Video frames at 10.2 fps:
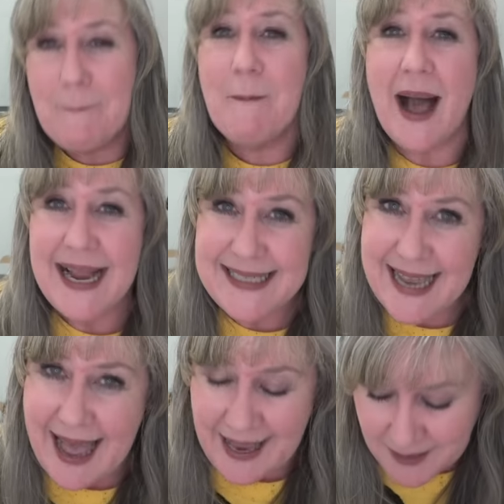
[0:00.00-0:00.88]
my
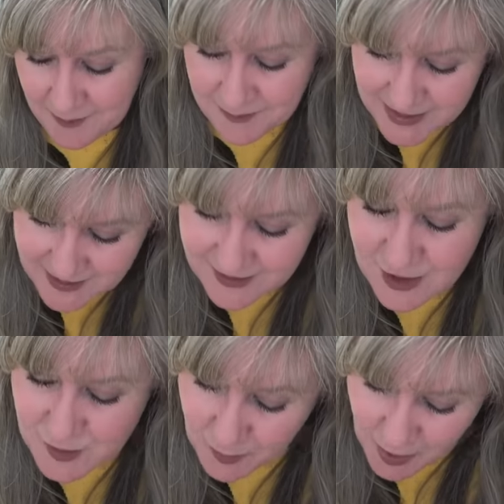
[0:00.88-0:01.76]
dad, being the
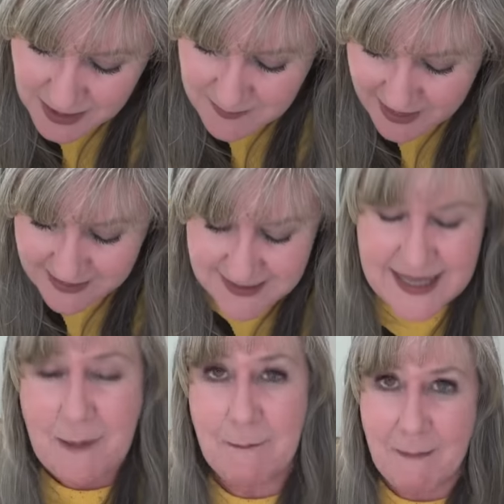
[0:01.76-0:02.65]
smarty pants
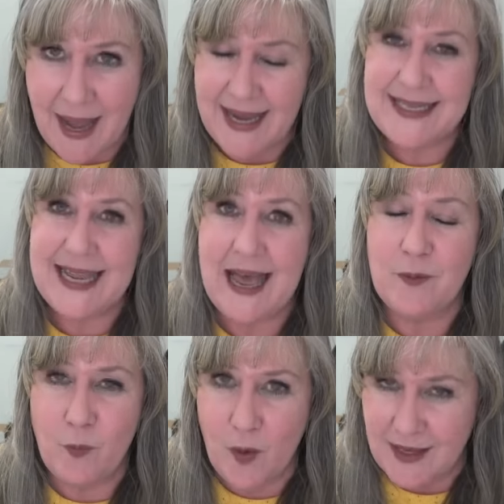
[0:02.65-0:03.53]
that my
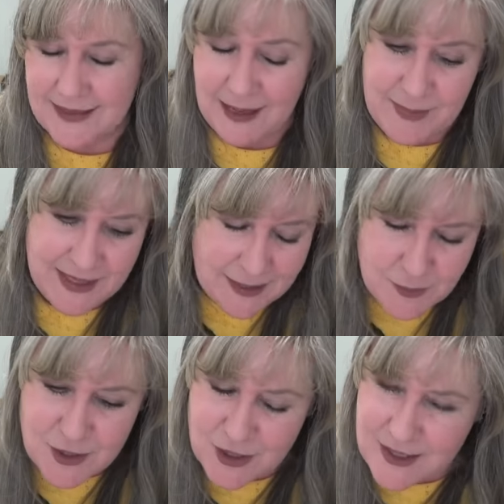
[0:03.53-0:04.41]
dad was, I mean, he
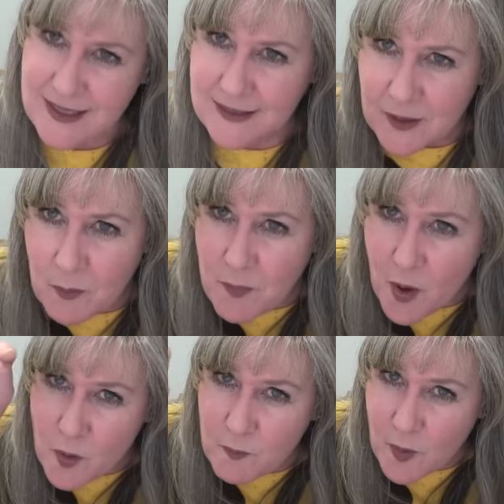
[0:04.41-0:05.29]
was just a little
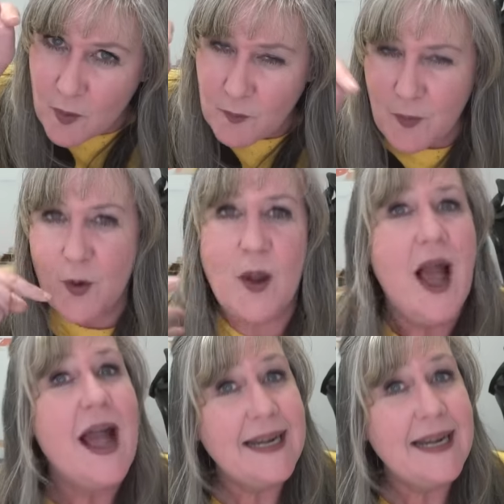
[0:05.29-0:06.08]
poke, poke, poke.